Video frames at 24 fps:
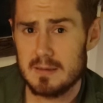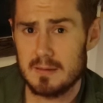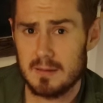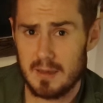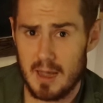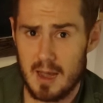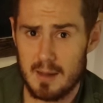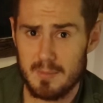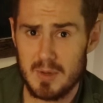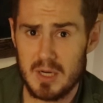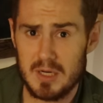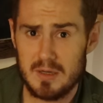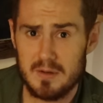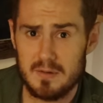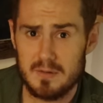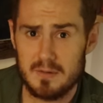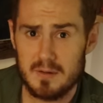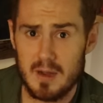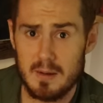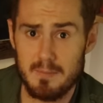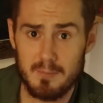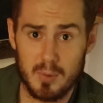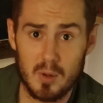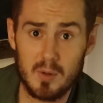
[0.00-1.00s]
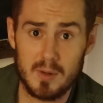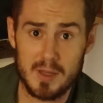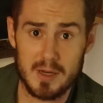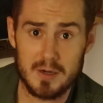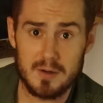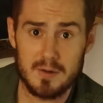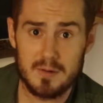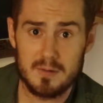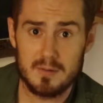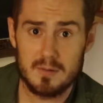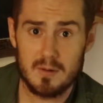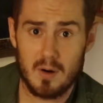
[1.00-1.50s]
lobbied, and
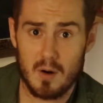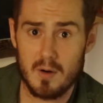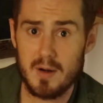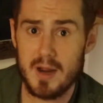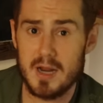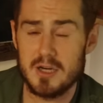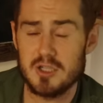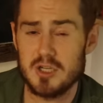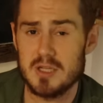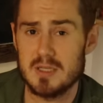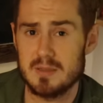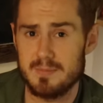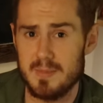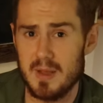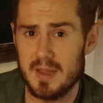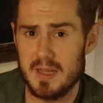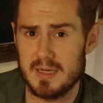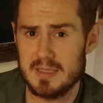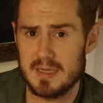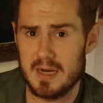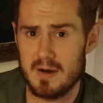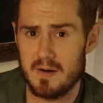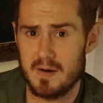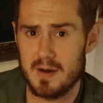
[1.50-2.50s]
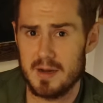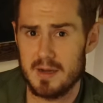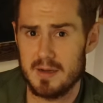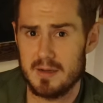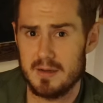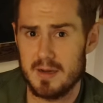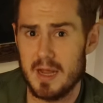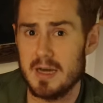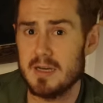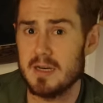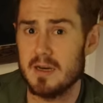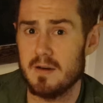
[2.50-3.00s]
bullied our nation's military
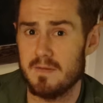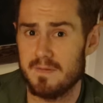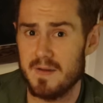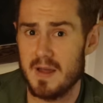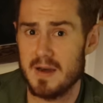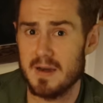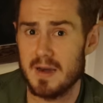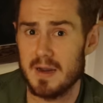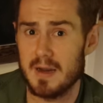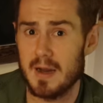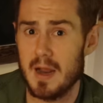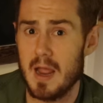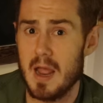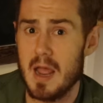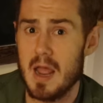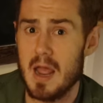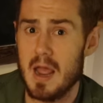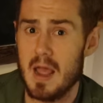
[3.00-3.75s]
into defending